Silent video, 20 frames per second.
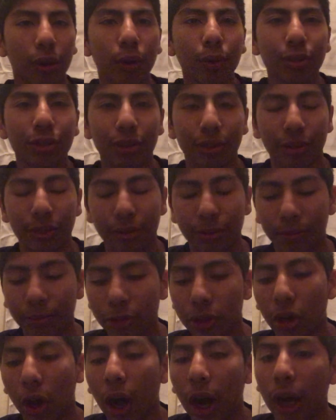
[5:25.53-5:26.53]
Ghost is
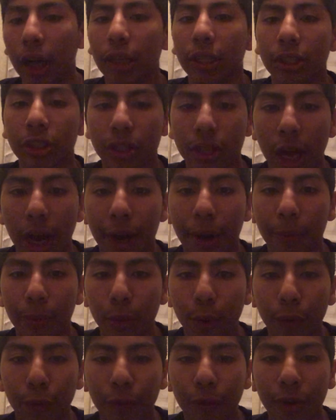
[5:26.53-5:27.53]
John's
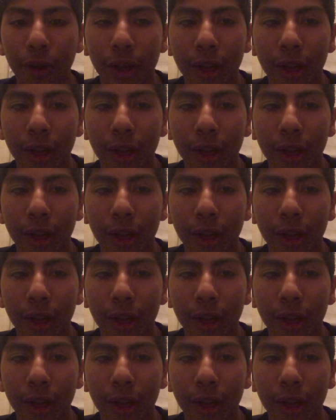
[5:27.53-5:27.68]
direwolf.